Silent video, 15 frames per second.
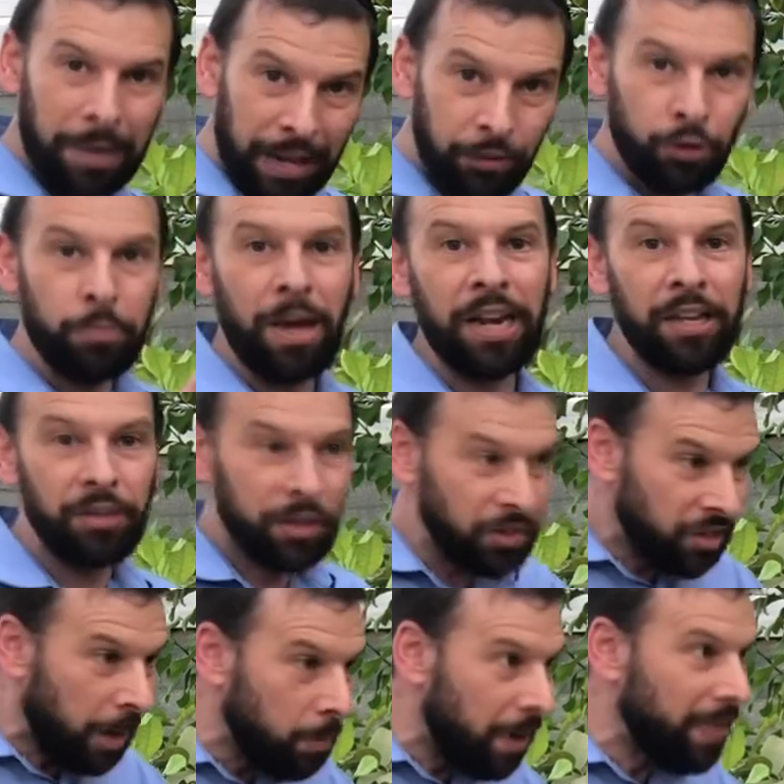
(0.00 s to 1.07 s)
not too many, to the
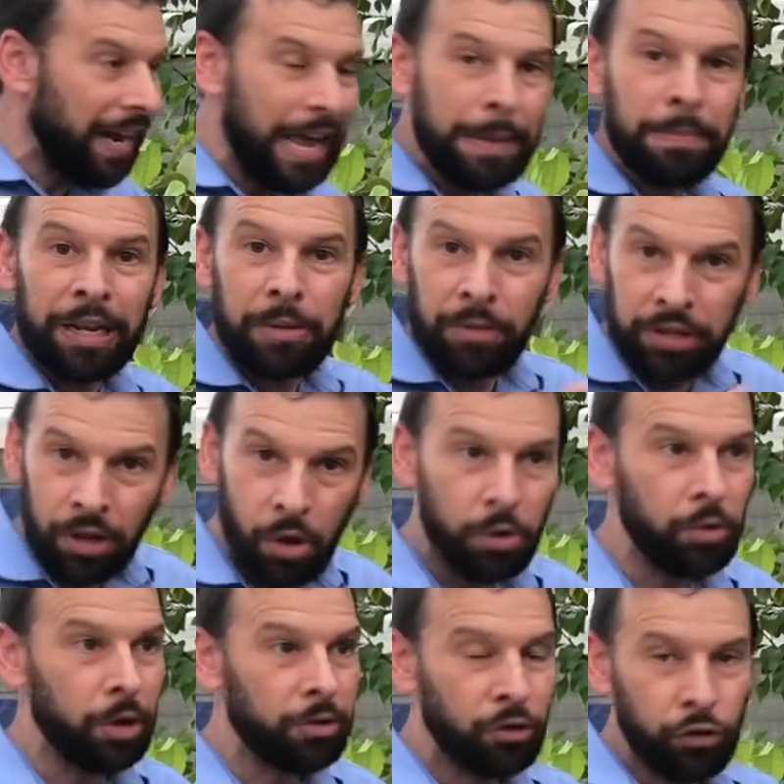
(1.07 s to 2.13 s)
same way that anybody would go
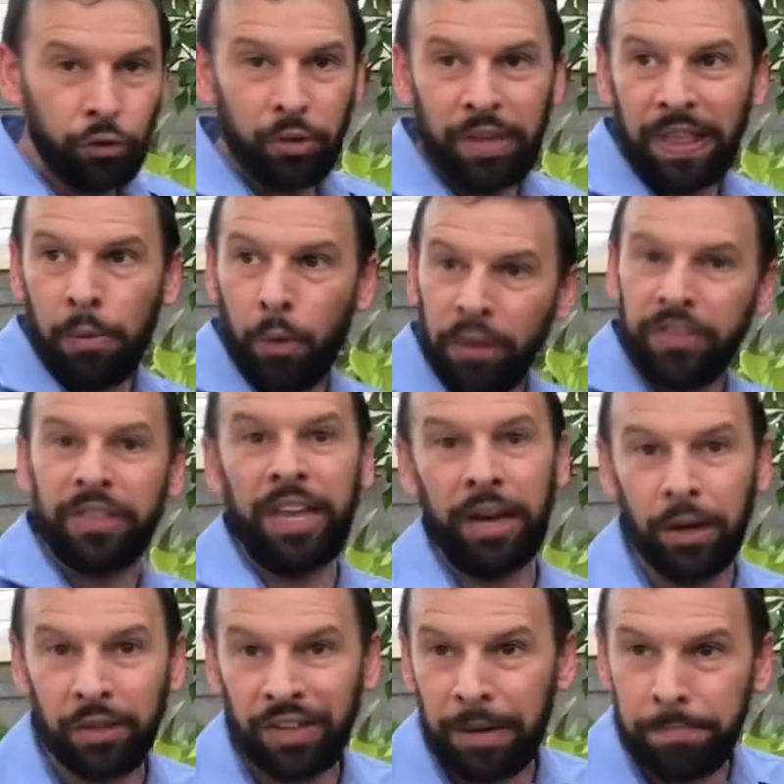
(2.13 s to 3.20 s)
to a tree that wasn't
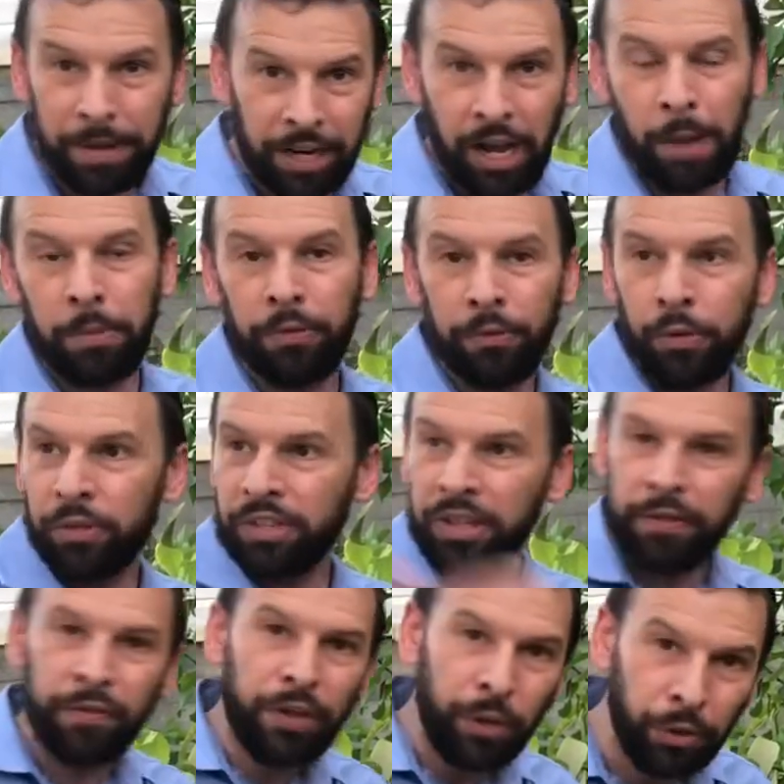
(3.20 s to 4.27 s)
theirs and pick a couple fruits in the
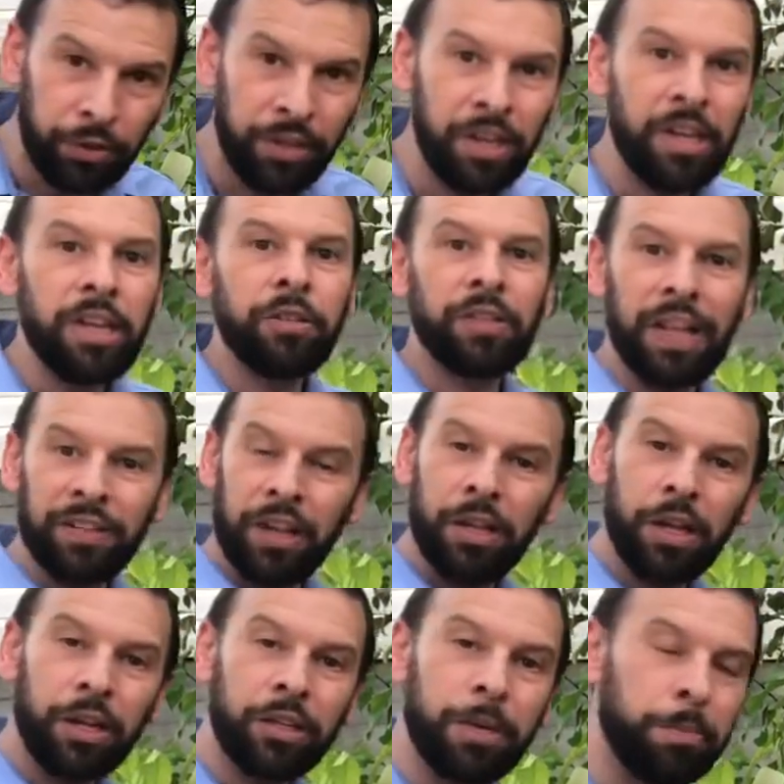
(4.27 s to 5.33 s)
field, so that's
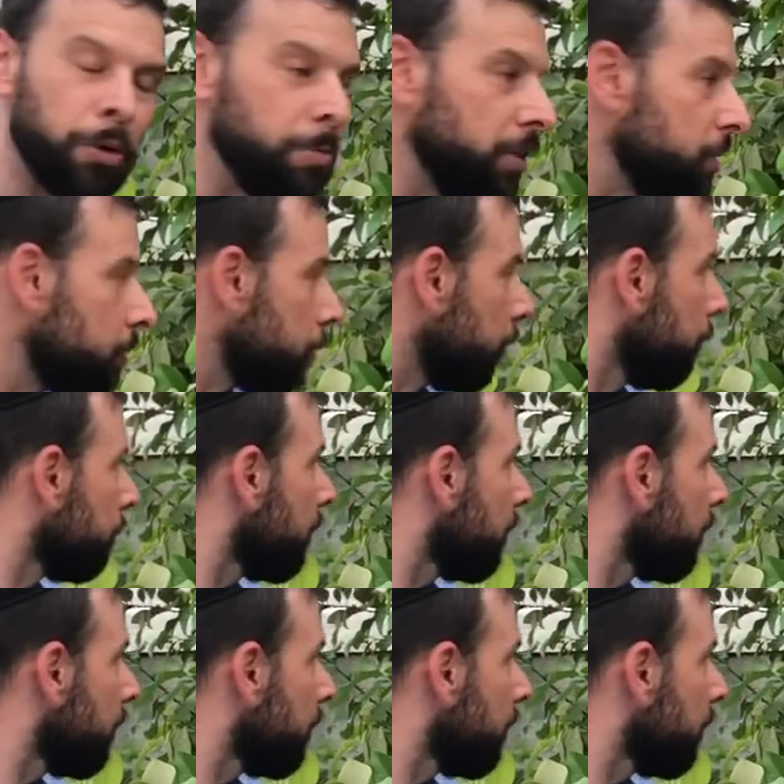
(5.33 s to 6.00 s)
halachically permissible.